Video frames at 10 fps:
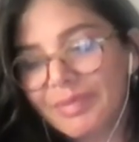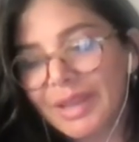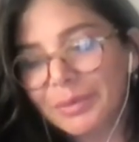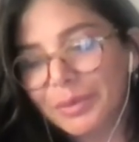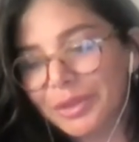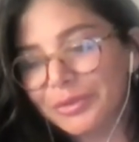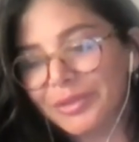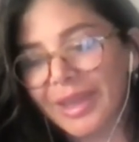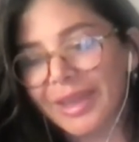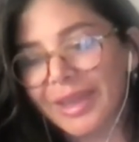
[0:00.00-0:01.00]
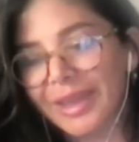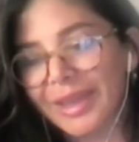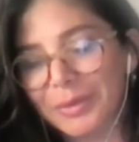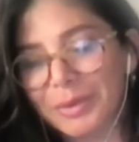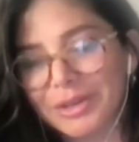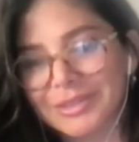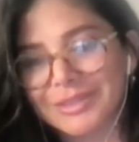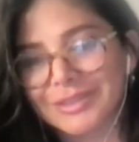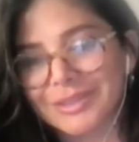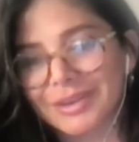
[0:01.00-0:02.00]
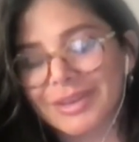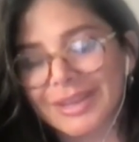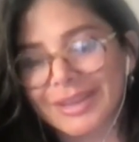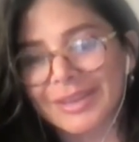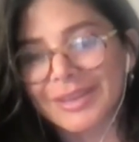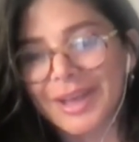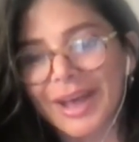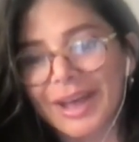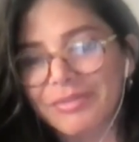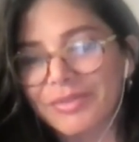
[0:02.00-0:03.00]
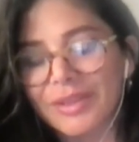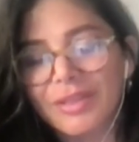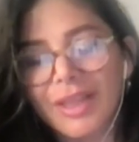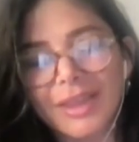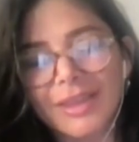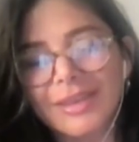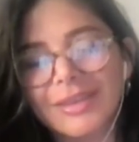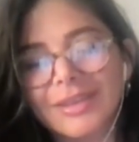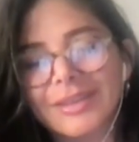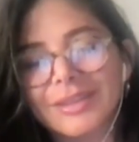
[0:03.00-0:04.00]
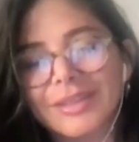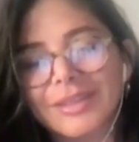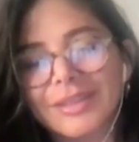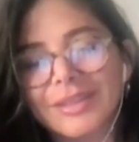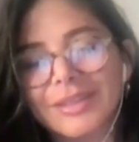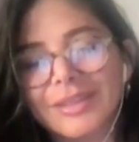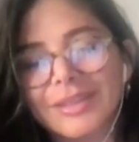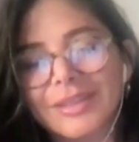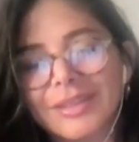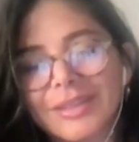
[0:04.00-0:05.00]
and with you saying, you know, like where does it start? I I feel like the biggest thing I've